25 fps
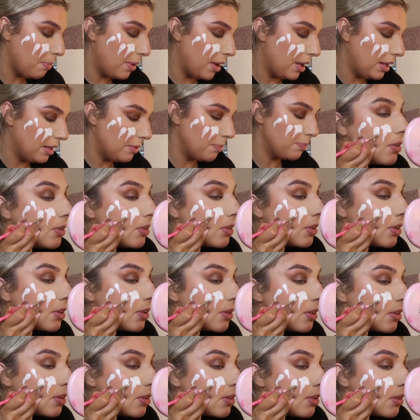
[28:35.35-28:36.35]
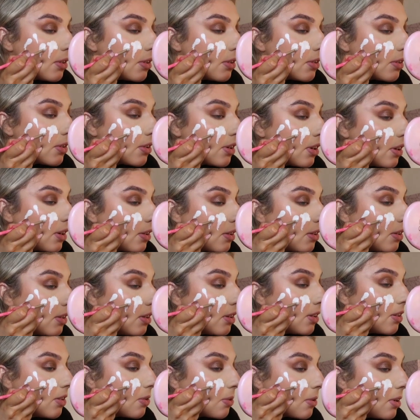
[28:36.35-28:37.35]
But just so
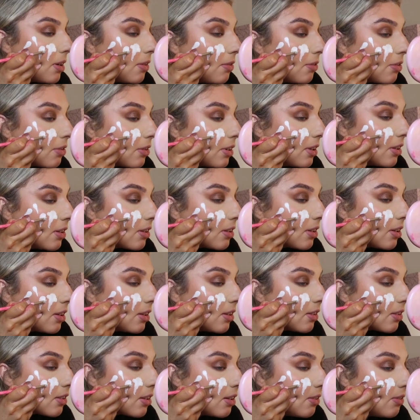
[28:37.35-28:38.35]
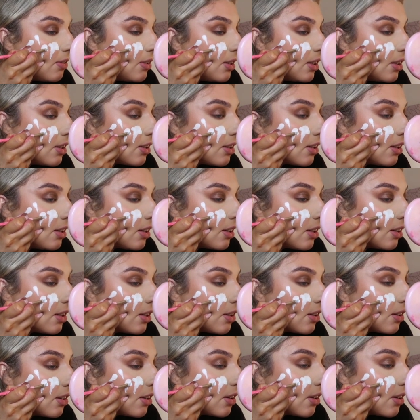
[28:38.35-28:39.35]
this one for instance, I'm literally
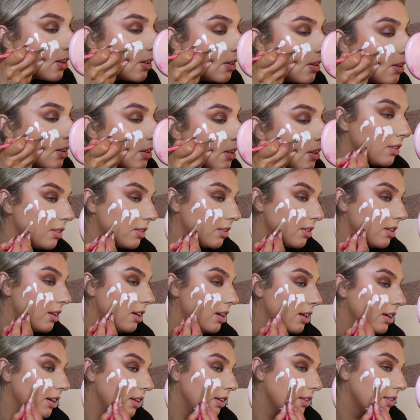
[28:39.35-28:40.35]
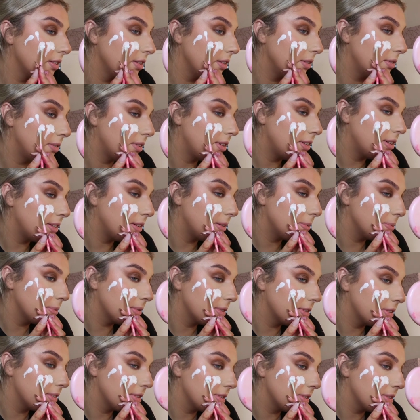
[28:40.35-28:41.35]
going to do the tiniest little
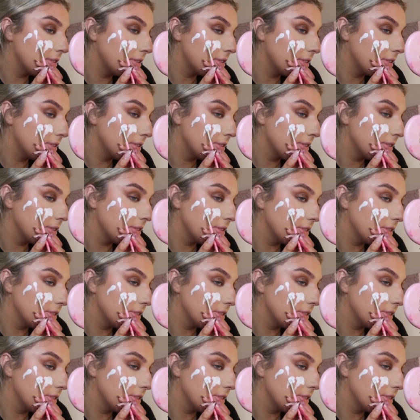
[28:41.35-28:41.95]
arms, but you're just